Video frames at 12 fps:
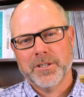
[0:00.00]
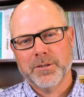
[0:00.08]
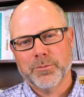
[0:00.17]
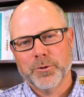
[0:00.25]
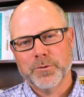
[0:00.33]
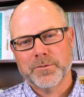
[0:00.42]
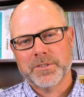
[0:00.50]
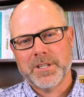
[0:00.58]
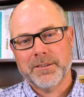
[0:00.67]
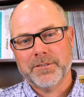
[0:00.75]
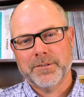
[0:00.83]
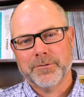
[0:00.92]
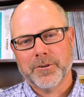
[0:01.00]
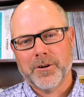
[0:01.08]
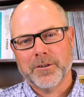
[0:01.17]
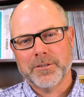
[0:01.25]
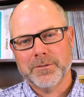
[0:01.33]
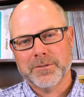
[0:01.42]
that improves safety for
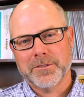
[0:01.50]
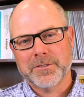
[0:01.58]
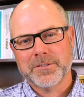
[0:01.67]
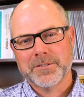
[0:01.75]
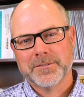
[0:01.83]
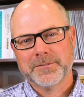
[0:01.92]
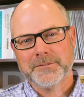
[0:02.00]
all users.